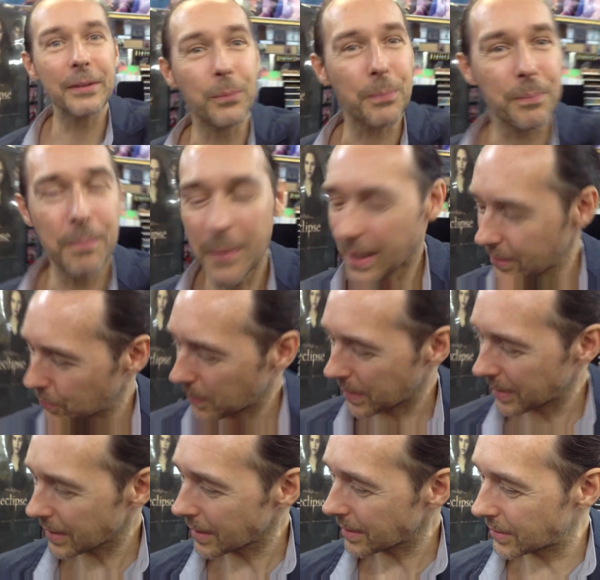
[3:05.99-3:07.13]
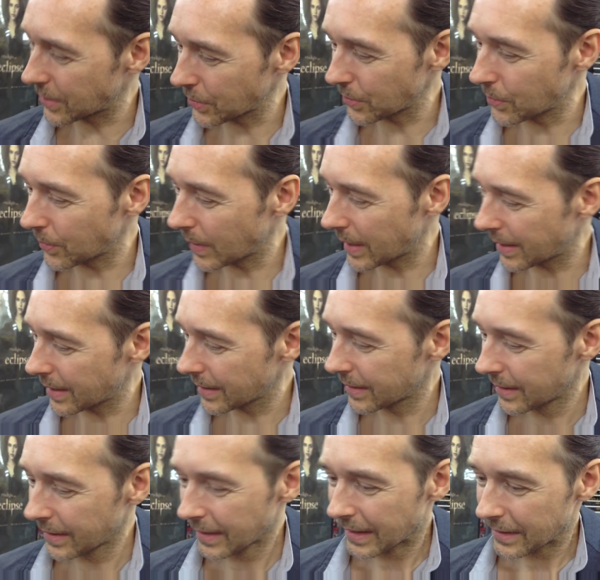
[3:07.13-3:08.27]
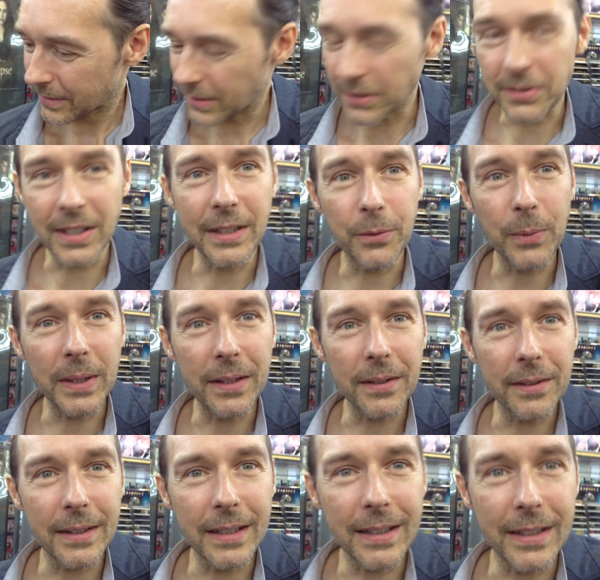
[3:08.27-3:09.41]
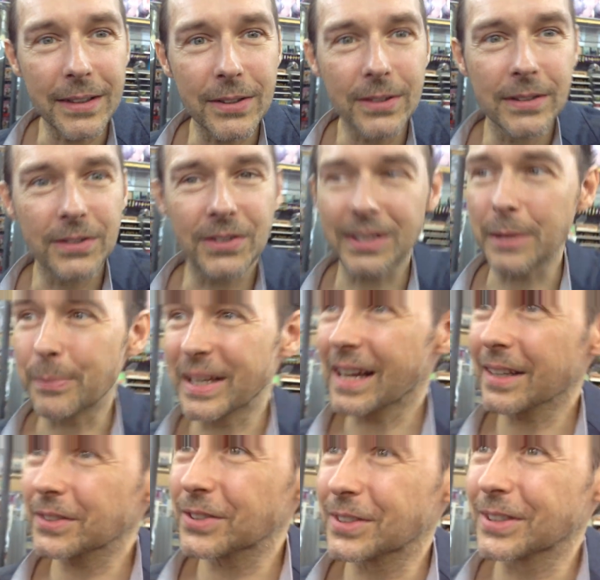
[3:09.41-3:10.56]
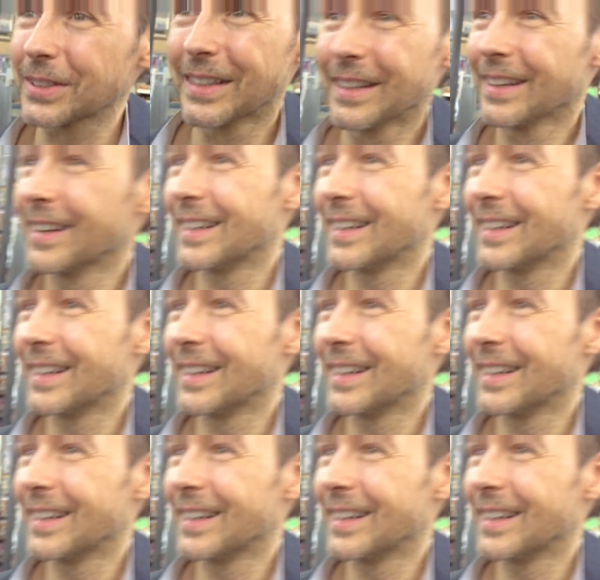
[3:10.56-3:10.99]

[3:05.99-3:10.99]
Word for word: the Miles wanted to. Uh, to sign with. Uh, Let me CBS, out of here.